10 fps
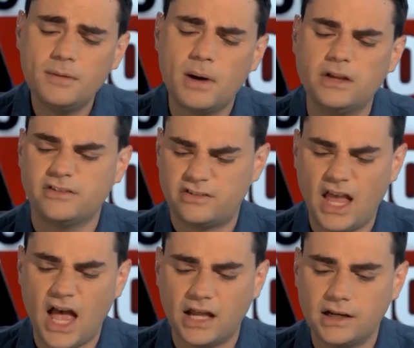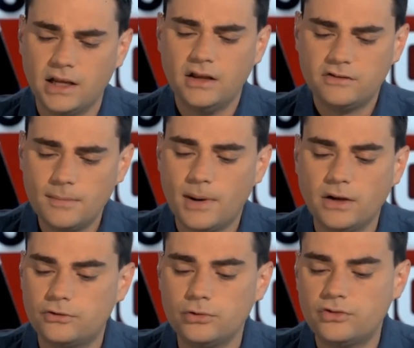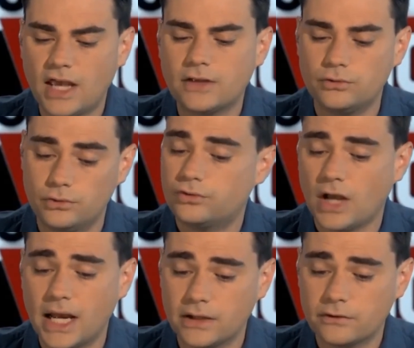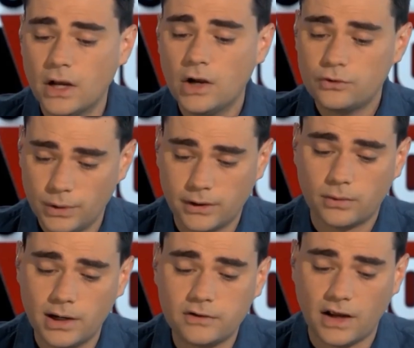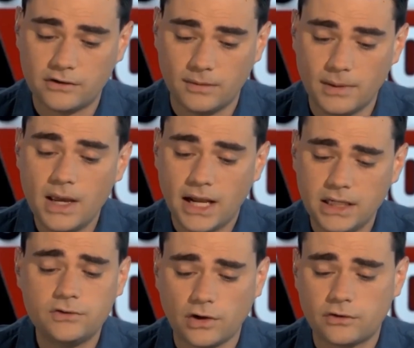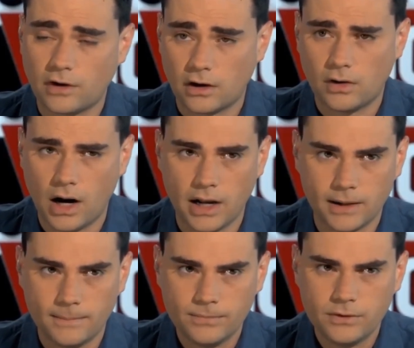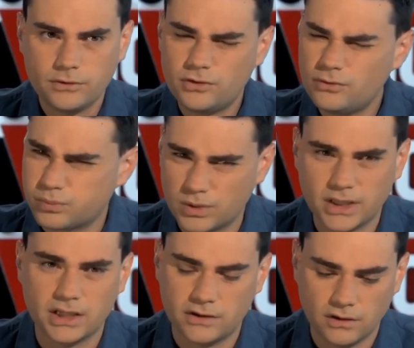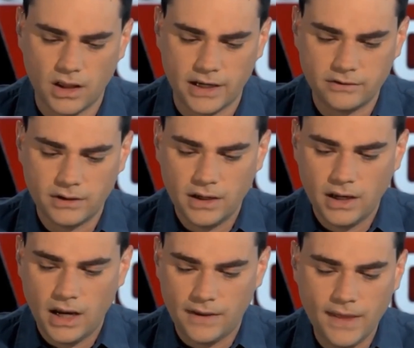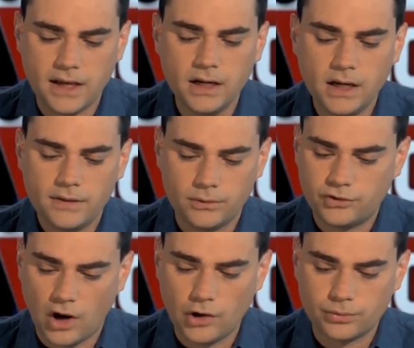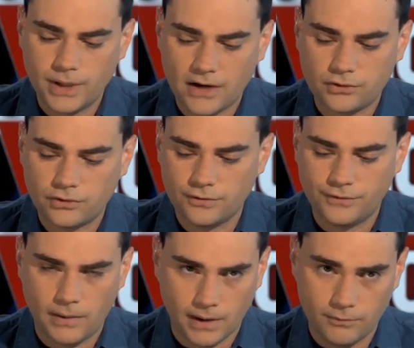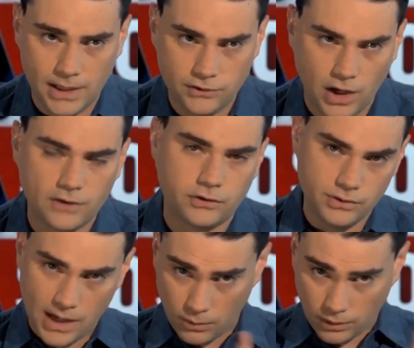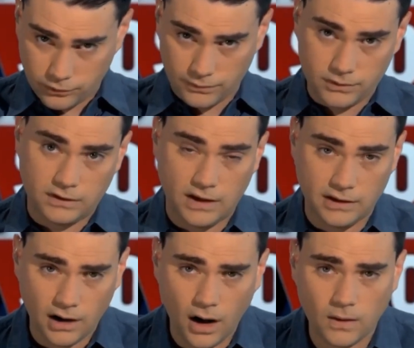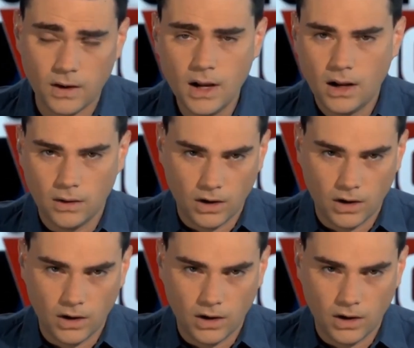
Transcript: Tim Hunt sad. Tim Hunt too sad to do science. Twitter criticize him, and he just start crying. So she's really a delight. And then there was Jeong's reaction to the firing of Benny Johnson, who now works over at the Daily Caller.